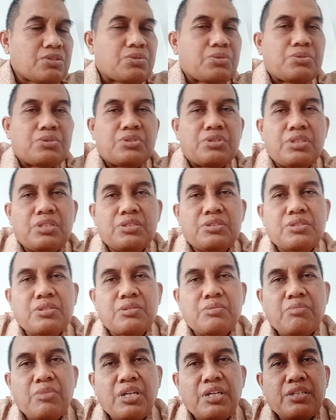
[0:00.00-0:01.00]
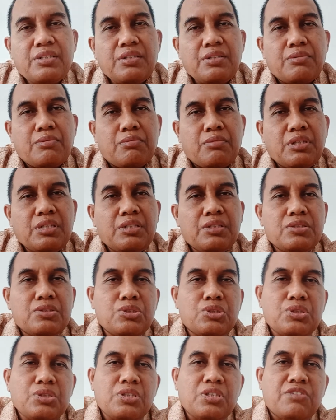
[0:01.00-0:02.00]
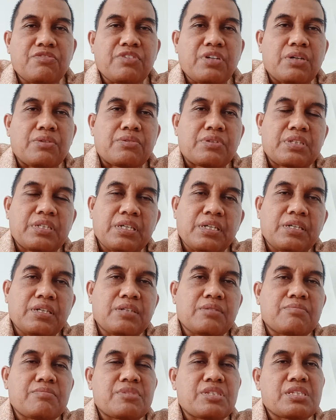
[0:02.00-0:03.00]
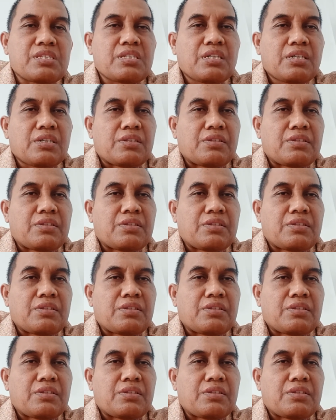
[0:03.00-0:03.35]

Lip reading: to determine a range of outcomes